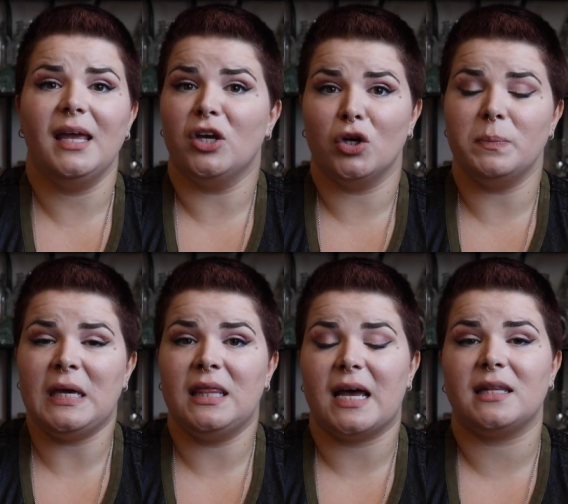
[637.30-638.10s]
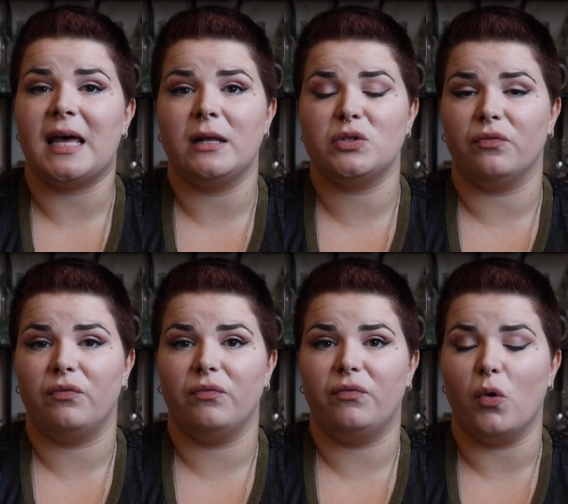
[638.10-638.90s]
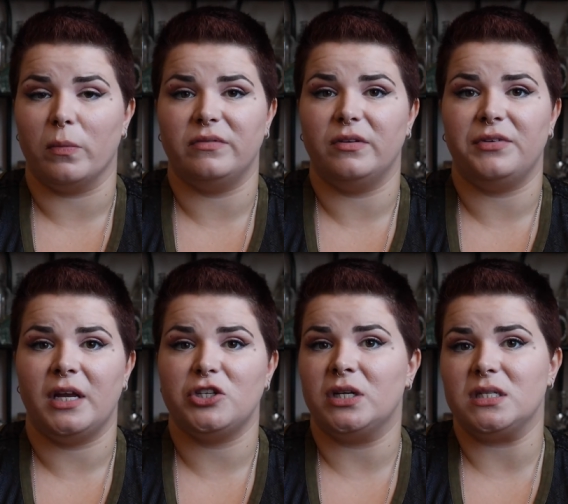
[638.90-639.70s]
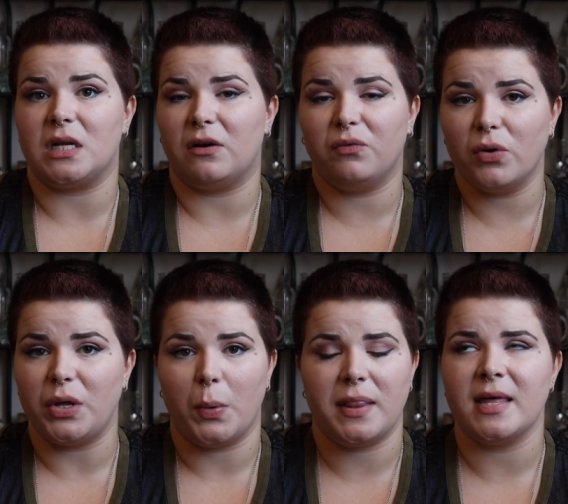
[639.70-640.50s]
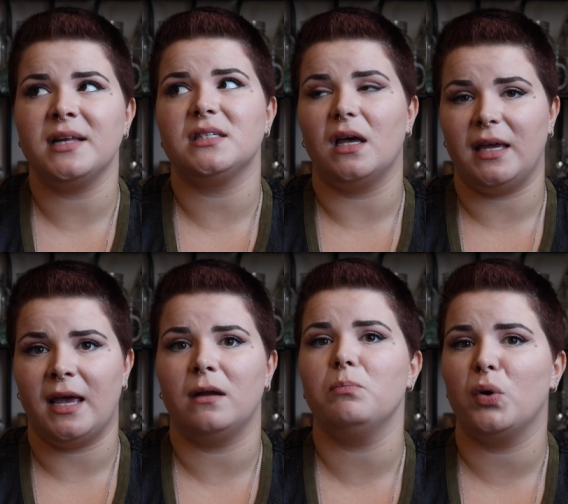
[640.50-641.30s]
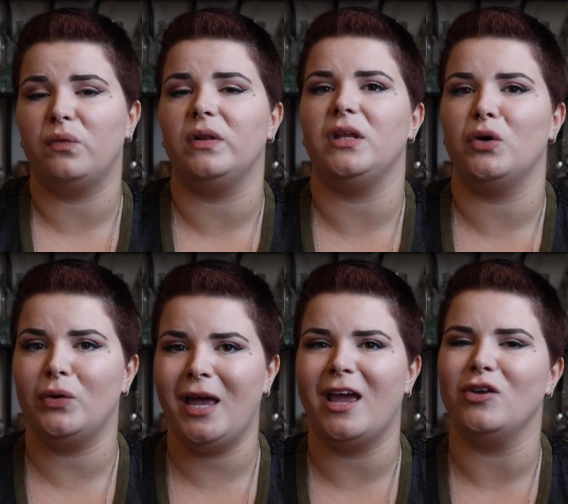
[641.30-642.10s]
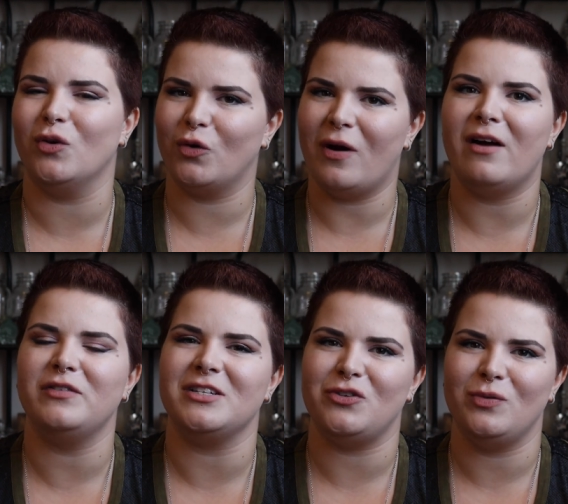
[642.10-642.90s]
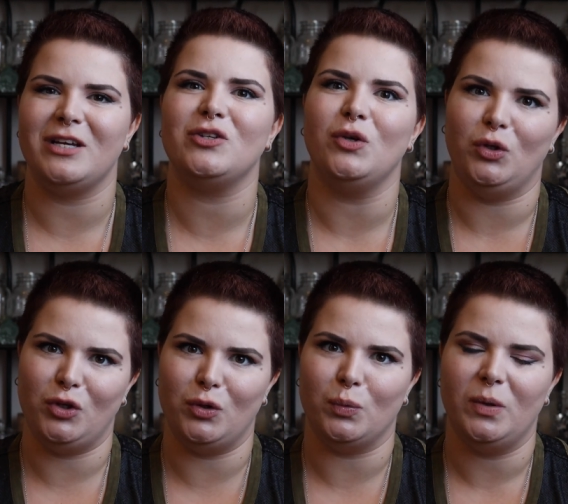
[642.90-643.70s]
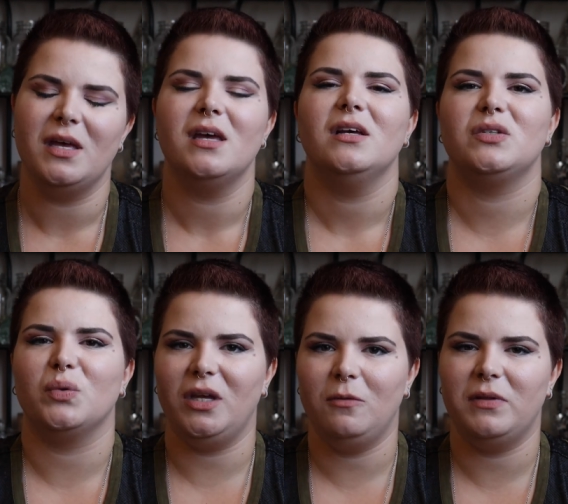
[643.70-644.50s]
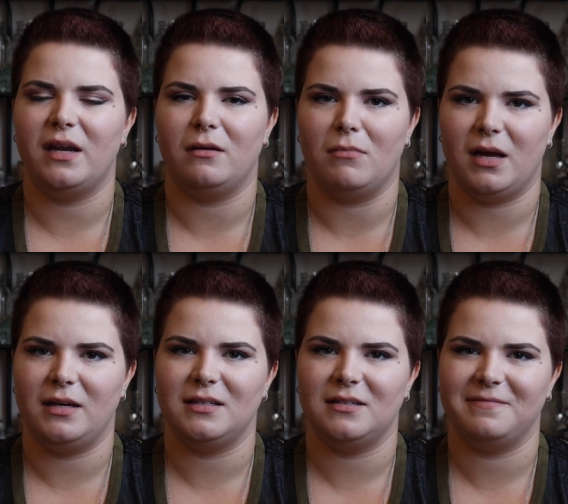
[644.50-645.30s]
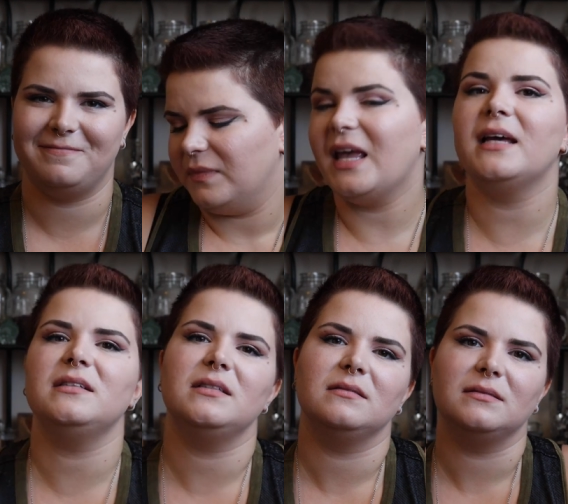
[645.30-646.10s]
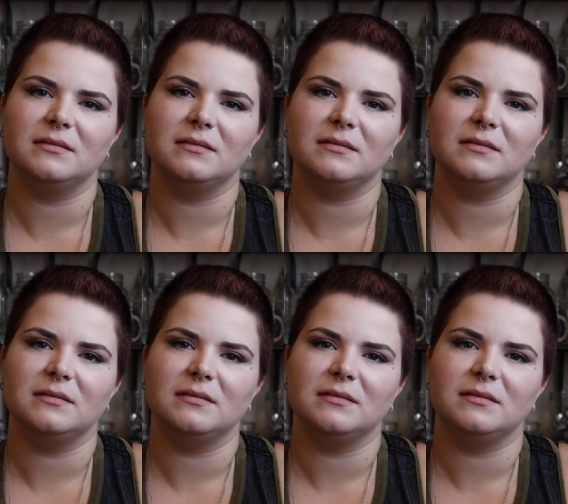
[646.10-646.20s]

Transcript: it could be that that form of divination is not for you, and that's again perfectly okay. Your craft is unique to you. So keep that in mind. And